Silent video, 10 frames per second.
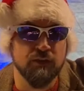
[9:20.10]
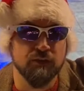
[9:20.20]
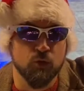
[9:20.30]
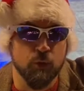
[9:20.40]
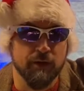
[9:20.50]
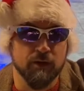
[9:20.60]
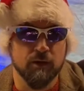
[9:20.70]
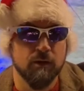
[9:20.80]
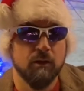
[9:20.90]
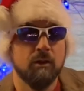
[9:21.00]
he's a quitter.
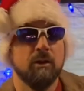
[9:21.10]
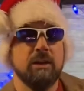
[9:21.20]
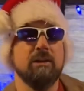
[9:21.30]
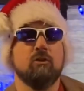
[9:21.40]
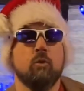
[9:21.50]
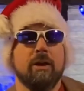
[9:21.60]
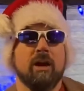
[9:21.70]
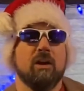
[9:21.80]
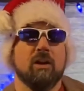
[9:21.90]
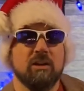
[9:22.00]
He's quit
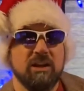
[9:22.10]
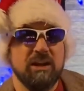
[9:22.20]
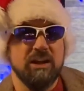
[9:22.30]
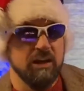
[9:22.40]
on our league.